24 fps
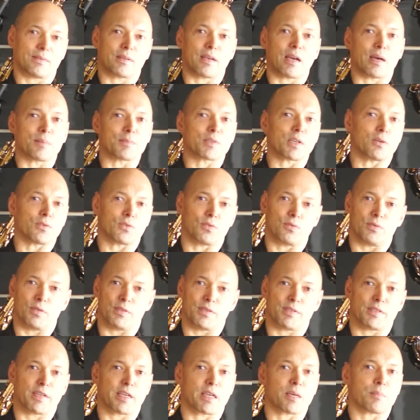comes out to the
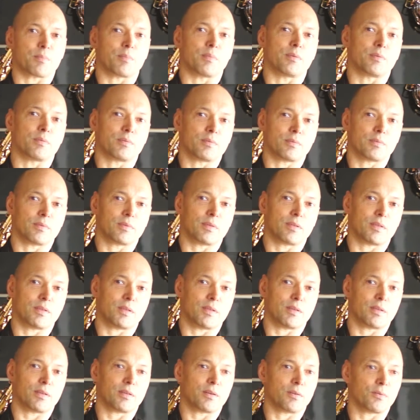same
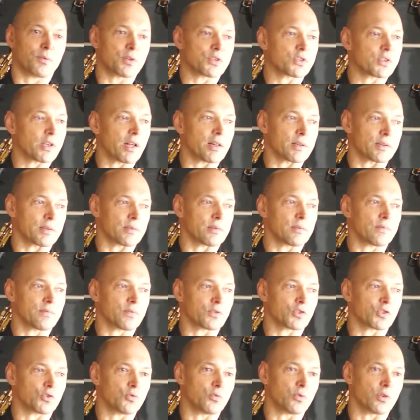result, for
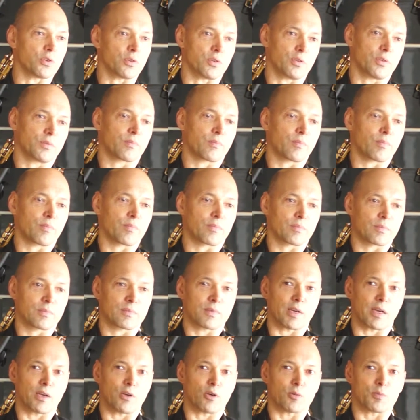sure.
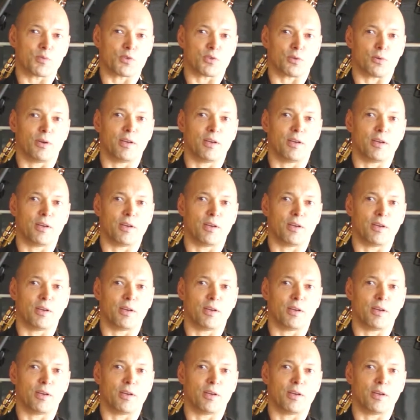I hope so.